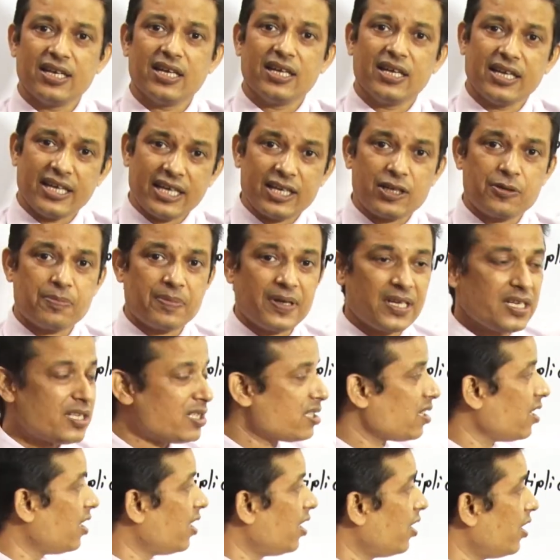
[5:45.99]
It means
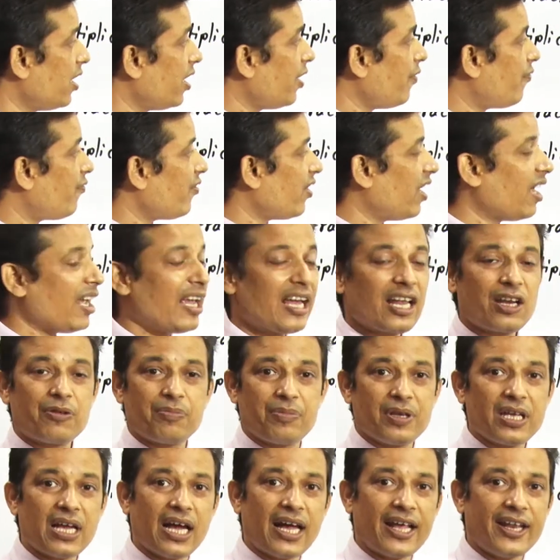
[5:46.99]
if A and B
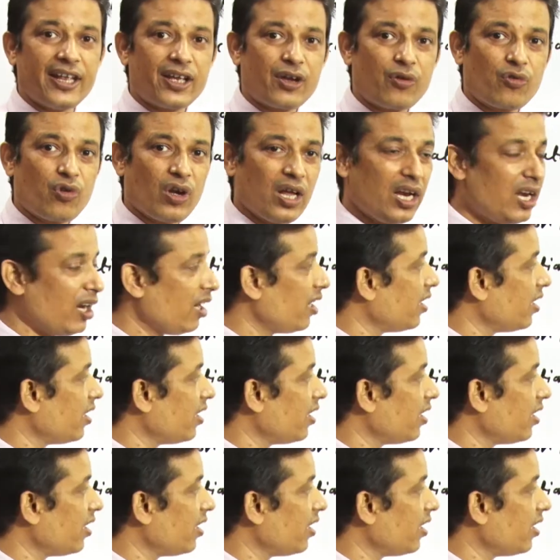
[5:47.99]
are equal,